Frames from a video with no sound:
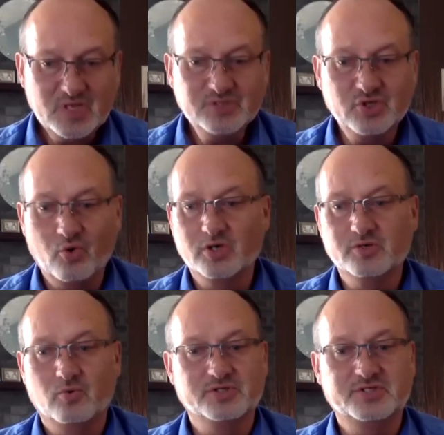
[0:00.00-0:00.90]
So
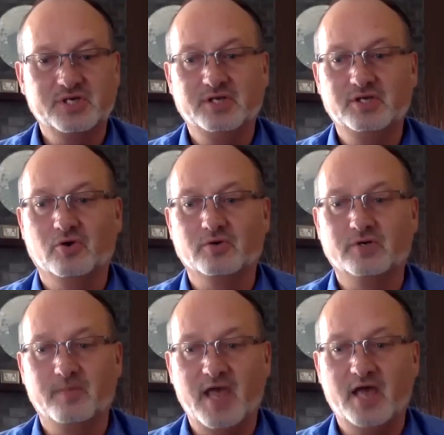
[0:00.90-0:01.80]
we're seeing, you know,
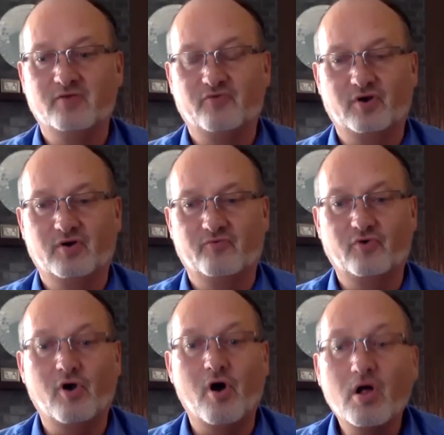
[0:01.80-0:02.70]
demand
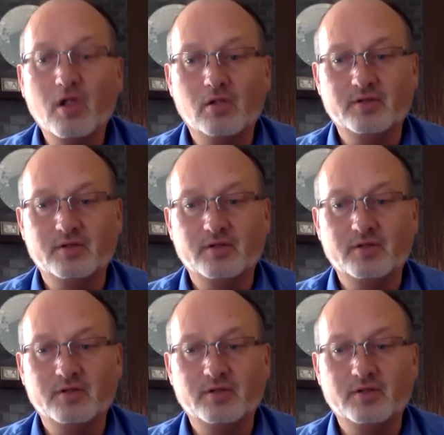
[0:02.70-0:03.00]
for all,